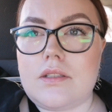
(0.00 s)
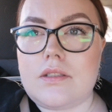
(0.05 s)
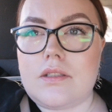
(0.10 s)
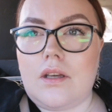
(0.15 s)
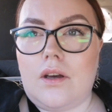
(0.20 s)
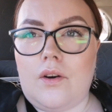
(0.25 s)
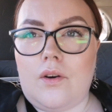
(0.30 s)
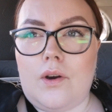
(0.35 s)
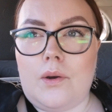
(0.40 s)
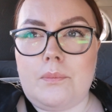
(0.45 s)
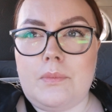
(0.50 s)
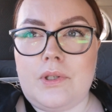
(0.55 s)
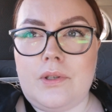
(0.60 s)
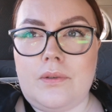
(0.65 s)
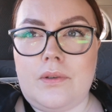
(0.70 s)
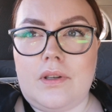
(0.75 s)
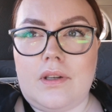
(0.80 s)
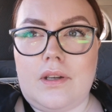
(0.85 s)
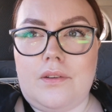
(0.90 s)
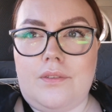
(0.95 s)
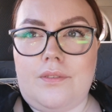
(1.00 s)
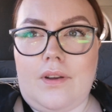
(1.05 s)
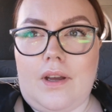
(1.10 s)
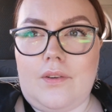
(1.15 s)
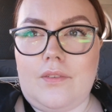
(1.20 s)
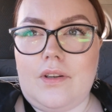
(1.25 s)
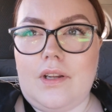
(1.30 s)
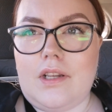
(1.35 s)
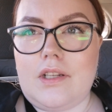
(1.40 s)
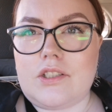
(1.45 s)
So I'm doing a
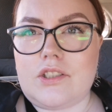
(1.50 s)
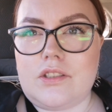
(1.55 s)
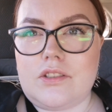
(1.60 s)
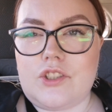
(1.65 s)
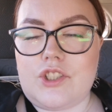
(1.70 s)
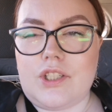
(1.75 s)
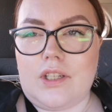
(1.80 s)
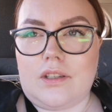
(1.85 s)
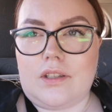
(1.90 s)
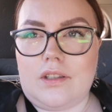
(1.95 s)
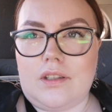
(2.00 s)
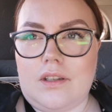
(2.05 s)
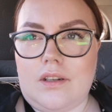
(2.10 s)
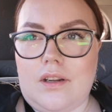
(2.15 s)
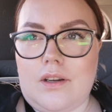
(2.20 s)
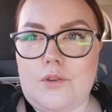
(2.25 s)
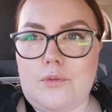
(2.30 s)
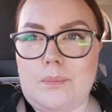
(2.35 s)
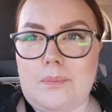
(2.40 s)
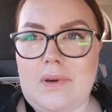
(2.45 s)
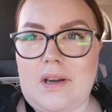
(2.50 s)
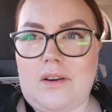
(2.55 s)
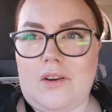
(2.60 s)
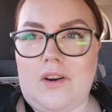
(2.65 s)
foundation check-in. I'm in my